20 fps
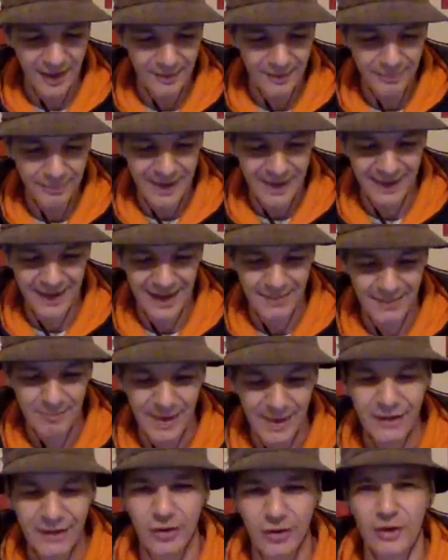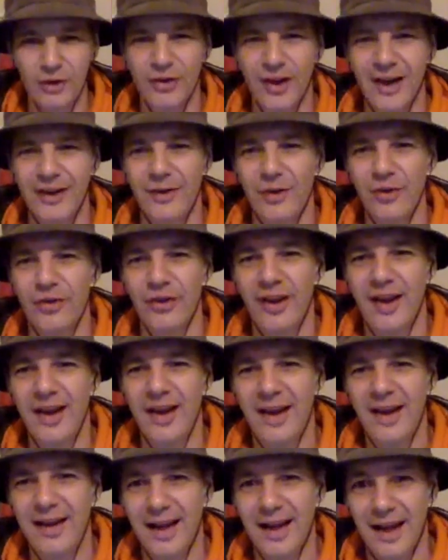Ben Lamb made 2 tackles.
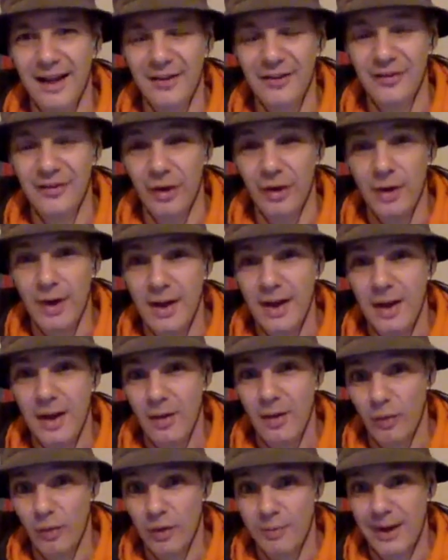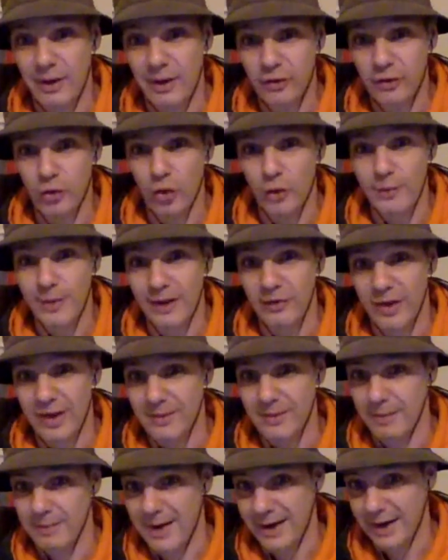So we're about to talk about a
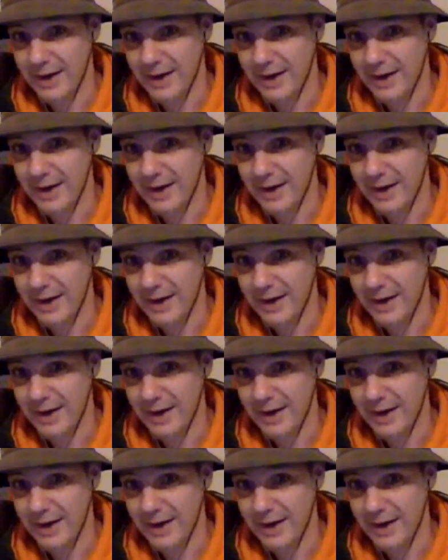team that made